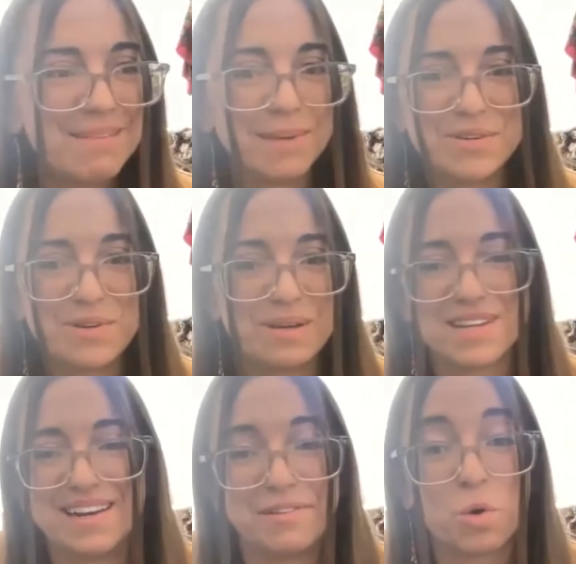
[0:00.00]
My dreams
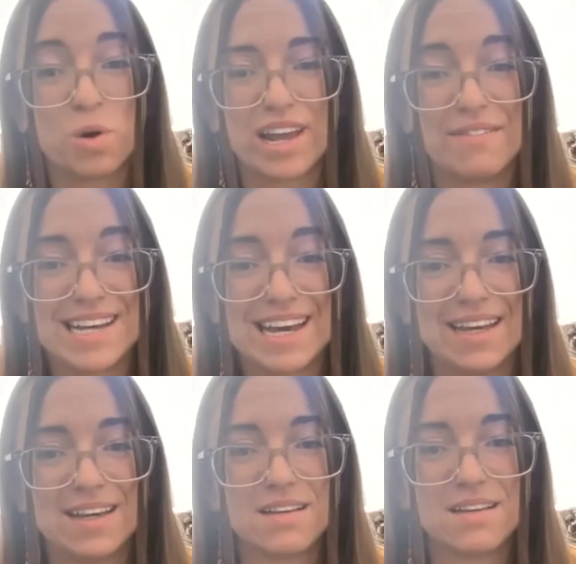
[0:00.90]
I record every day,
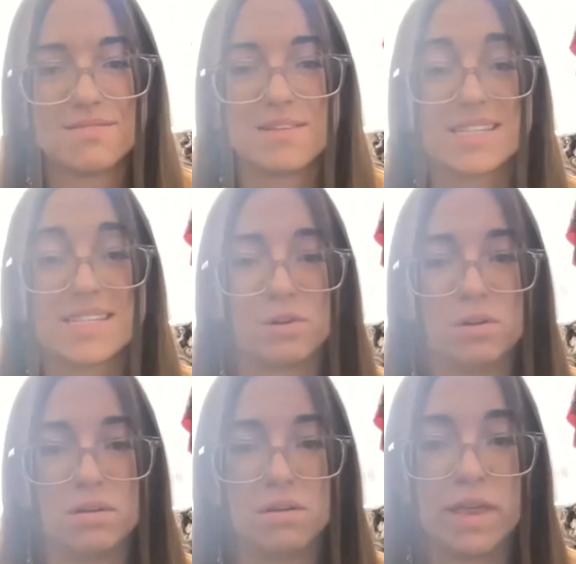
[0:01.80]

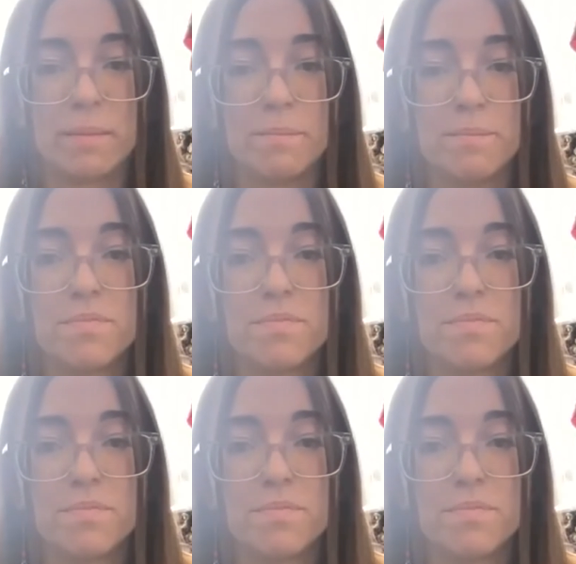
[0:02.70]
several of them.